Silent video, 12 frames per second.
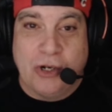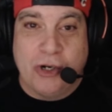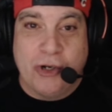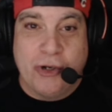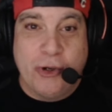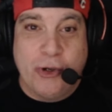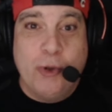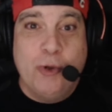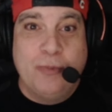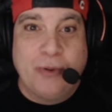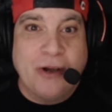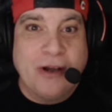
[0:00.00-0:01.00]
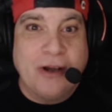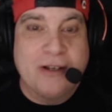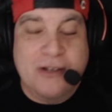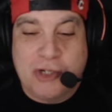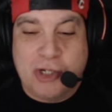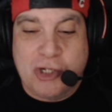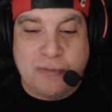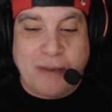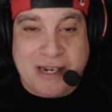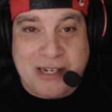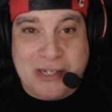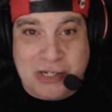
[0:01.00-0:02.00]
noob
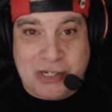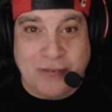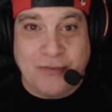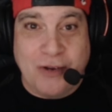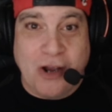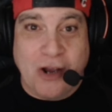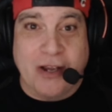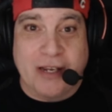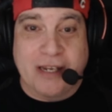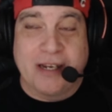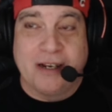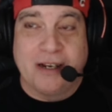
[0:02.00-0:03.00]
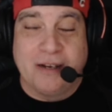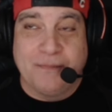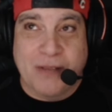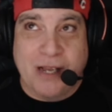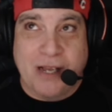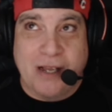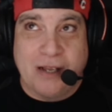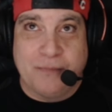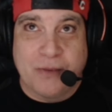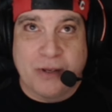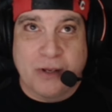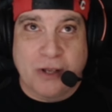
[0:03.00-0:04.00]
space, if you like.
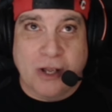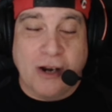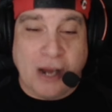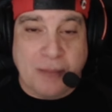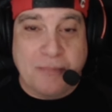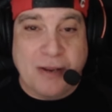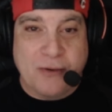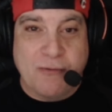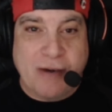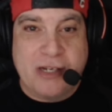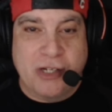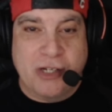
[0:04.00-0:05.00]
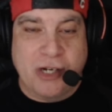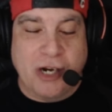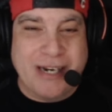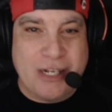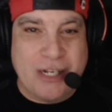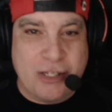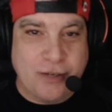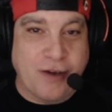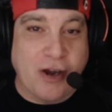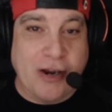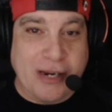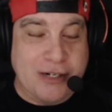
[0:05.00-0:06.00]
Club level racing, I need to
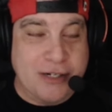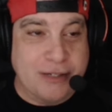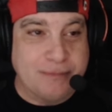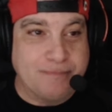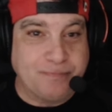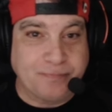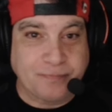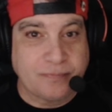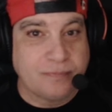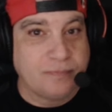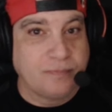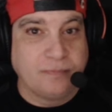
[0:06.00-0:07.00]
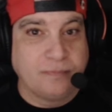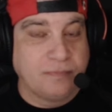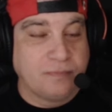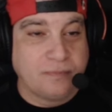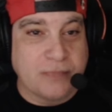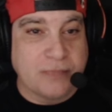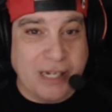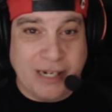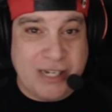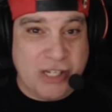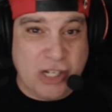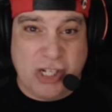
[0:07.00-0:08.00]
find at
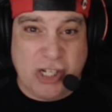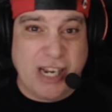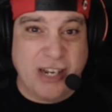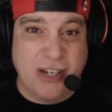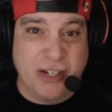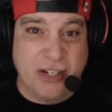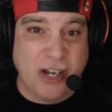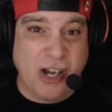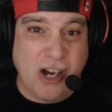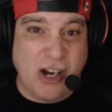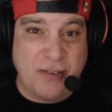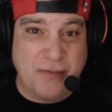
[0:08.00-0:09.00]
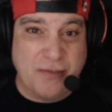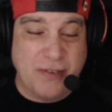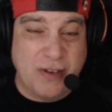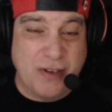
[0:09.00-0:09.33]
least a second and a half,